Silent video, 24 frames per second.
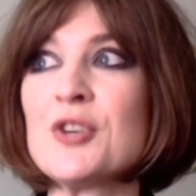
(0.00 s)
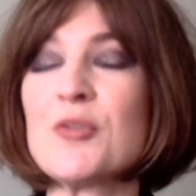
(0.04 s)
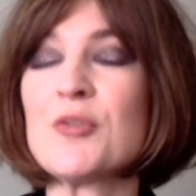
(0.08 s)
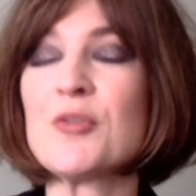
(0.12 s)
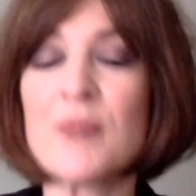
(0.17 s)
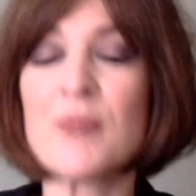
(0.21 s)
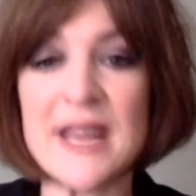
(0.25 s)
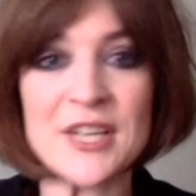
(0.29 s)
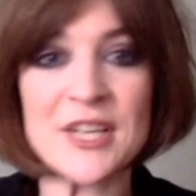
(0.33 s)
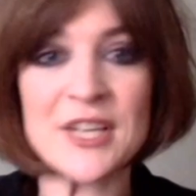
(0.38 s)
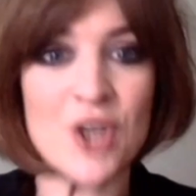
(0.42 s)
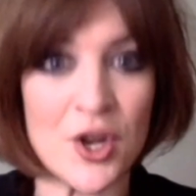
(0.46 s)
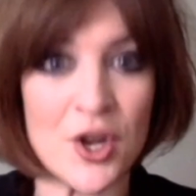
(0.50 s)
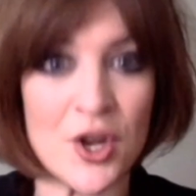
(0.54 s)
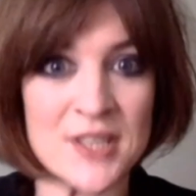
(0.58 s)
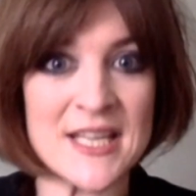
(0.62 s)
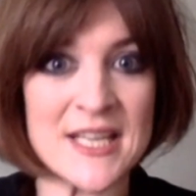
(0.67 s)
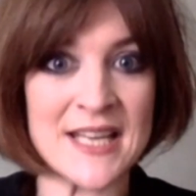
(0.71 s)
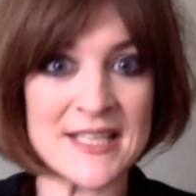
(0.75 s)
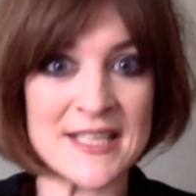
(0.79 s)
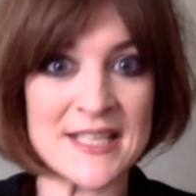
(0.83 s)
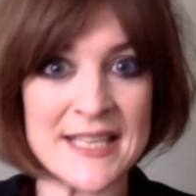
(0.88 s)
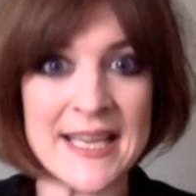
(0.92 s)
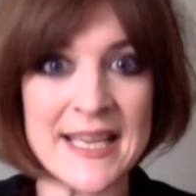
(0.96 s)
create
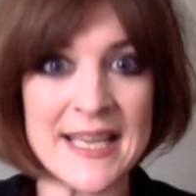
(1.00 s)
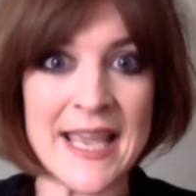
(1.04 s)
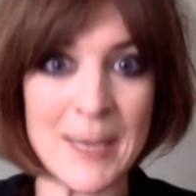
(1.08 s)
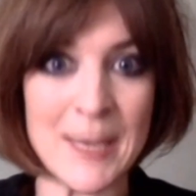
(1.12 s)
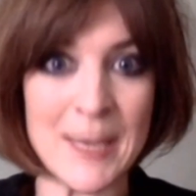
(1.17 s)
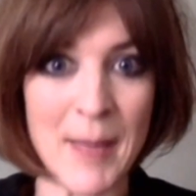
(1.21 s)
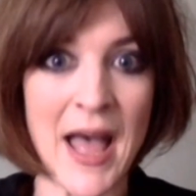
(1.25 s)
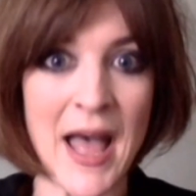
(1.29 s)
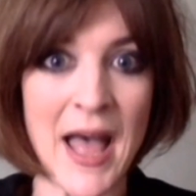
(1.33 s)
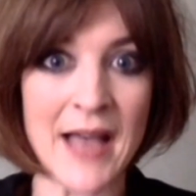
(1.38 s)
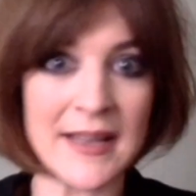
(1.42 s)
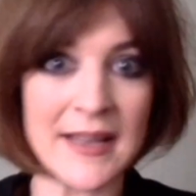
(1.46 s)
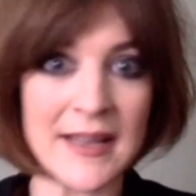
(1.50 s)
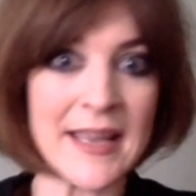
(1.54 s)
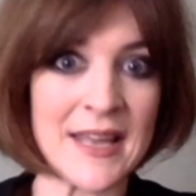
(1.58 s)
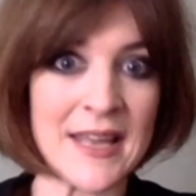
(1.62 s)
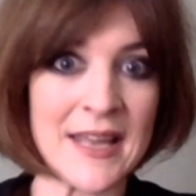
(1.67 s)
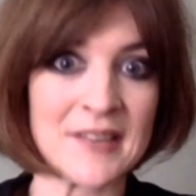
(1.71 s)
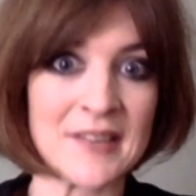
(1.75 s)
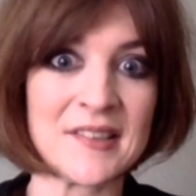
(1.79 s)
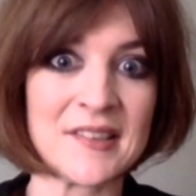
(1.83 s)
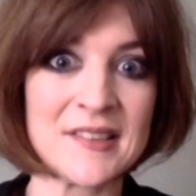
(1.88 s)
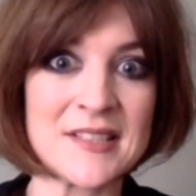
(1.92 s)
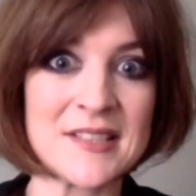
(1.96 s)
content to kick back
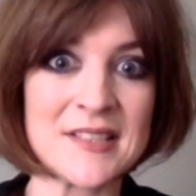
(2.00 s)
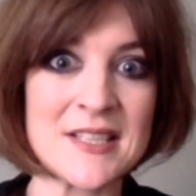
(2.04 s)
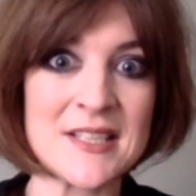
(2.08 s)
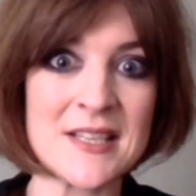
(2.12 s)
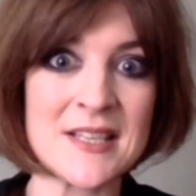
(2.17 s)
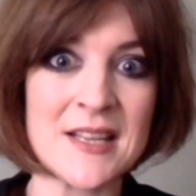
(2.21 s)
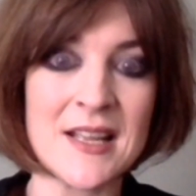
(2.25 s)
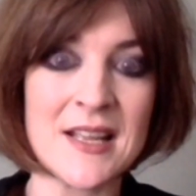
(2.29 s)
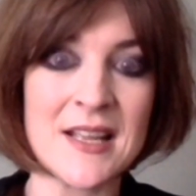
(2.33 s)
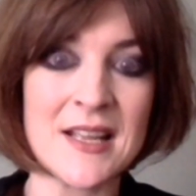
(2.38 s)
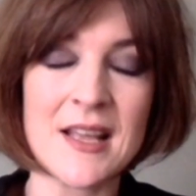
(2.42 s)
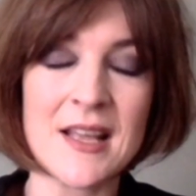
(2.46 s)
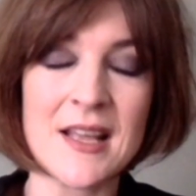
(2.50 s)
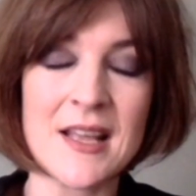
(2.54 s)
against